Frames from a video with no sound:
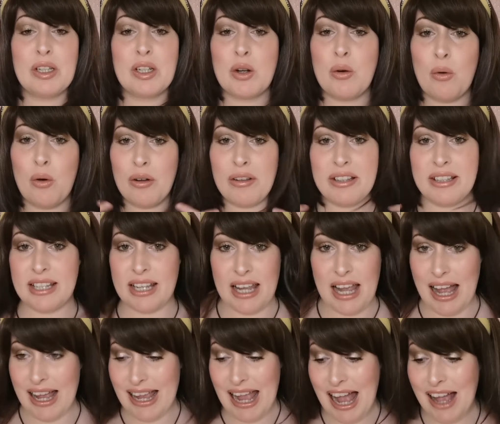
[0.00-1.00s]
quality.
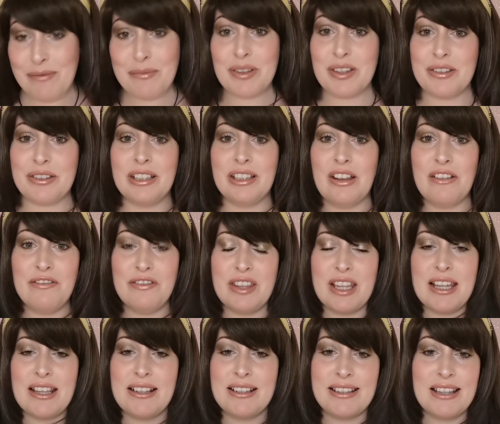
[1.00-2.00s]
I absolutely love
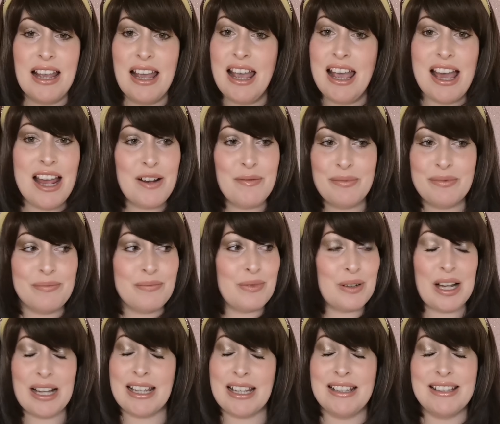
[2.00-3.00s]
these, and
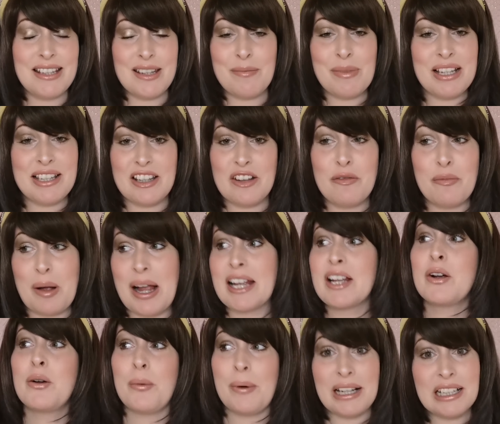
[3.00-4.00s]
I can see myself
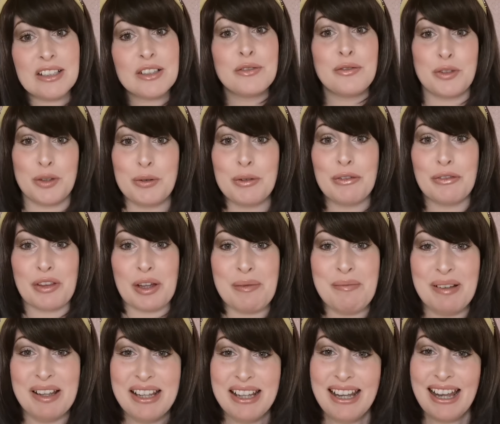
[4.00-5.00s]
buying quite a few of
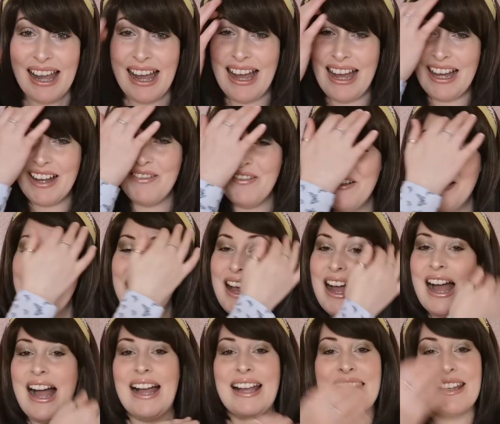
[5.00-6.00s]
them.
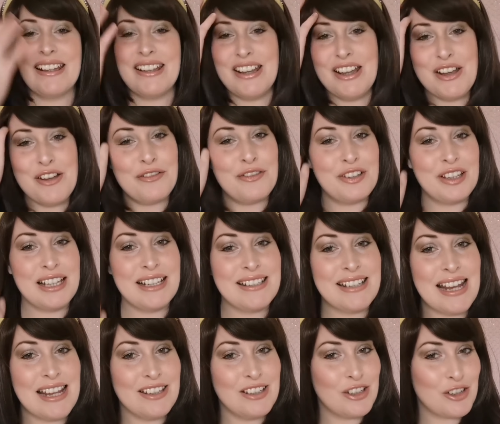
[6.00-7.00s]
I fully
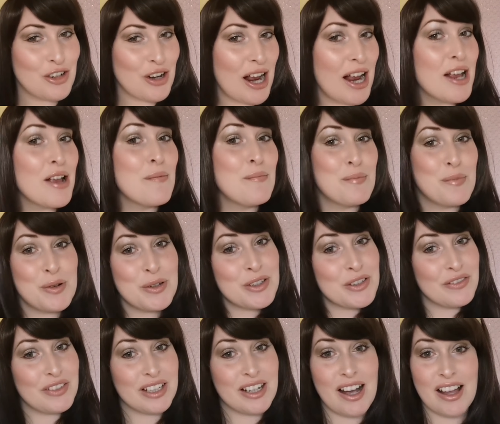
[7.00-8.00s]
intend to try most
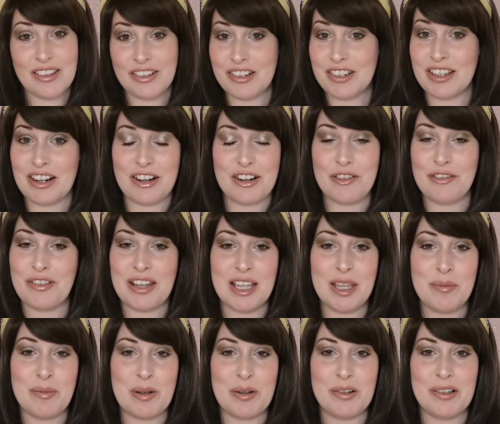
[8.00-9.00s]
of the colours that are
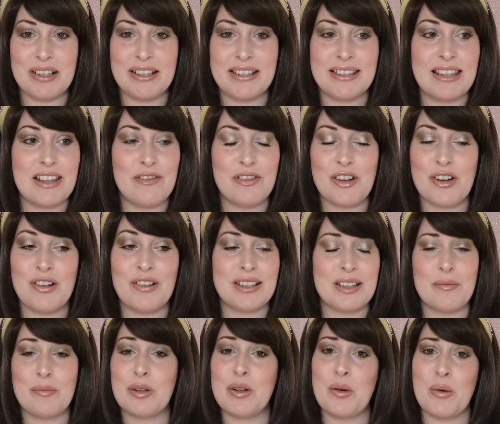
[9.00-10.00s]
available because they've got
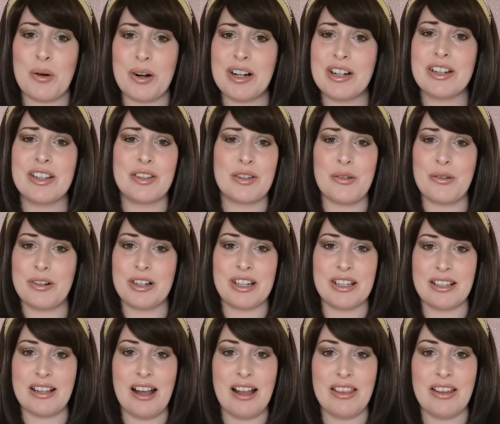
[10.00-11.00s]
some gorgeous
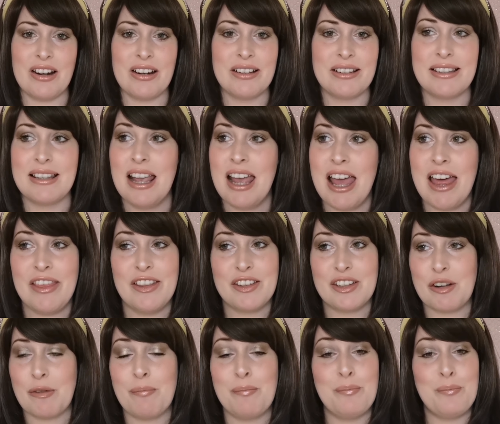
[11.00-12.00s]
colours. There's
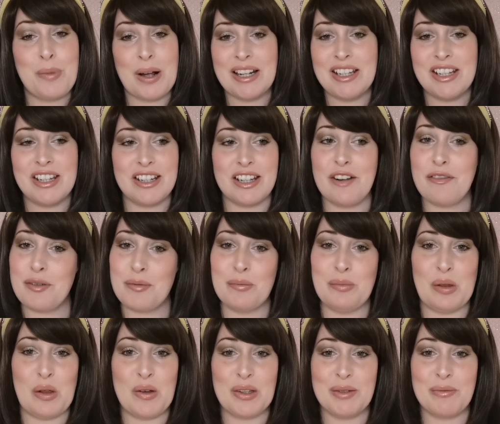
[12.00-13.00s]
a bunch of different
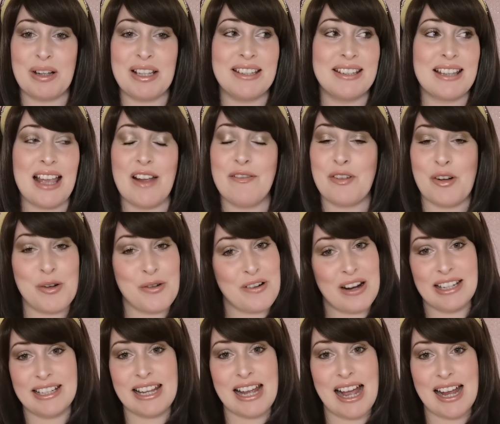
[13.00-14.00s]
blonde ones that I've
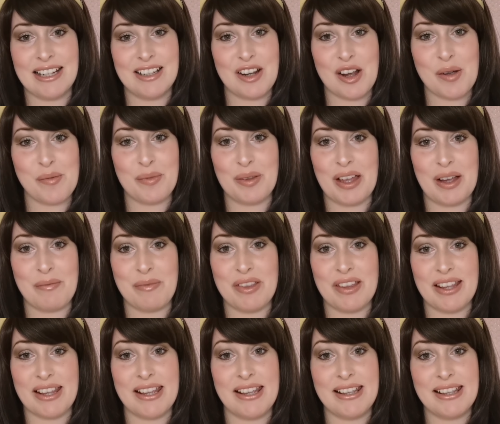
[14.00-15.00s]
already eyed up that I'm
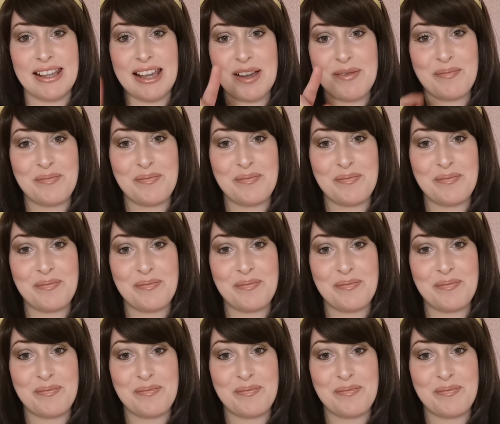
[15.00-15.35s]
thinking, yep,